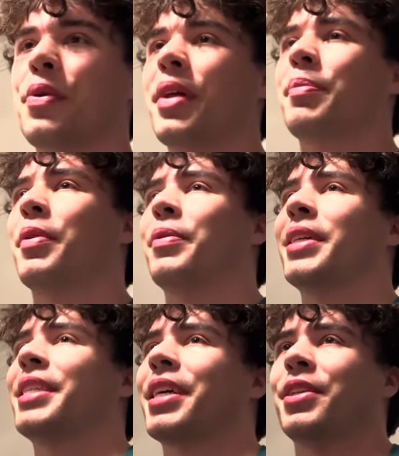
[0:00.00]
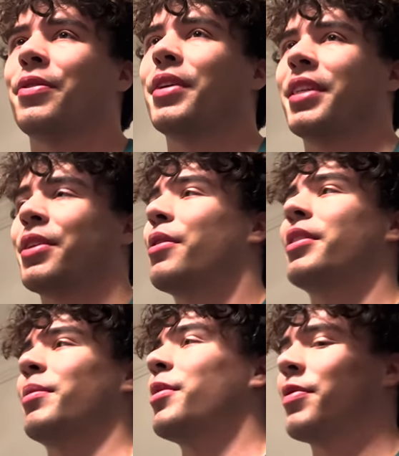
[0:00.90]
it. But once I do it, it's
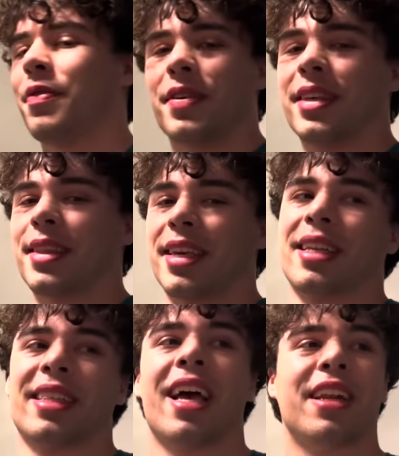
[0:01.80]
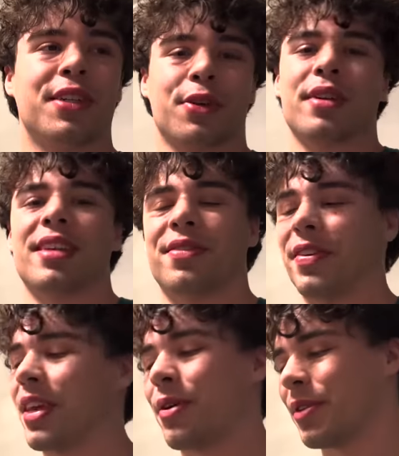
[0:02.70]
always the most fulfilling thing. Like, that intro to this
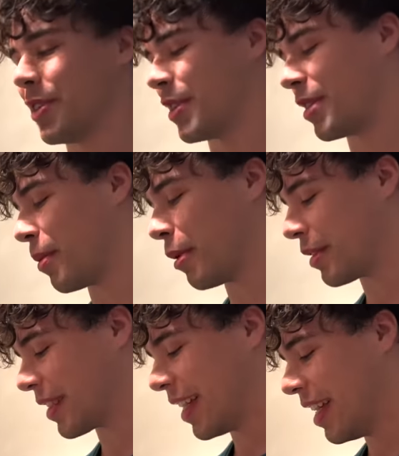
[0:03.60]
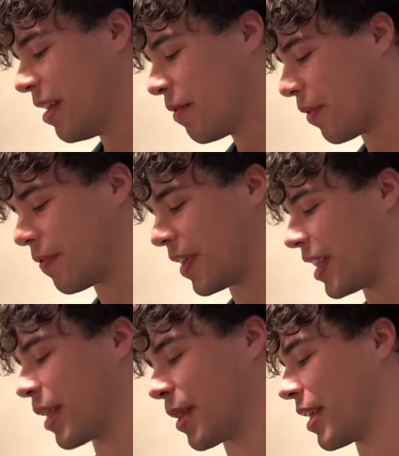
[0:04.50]
video was just the most
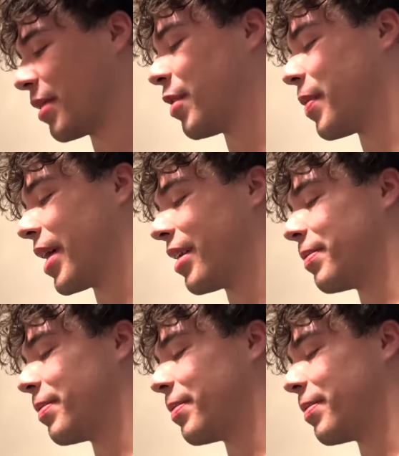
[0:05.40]
fulfilling thing to me, man.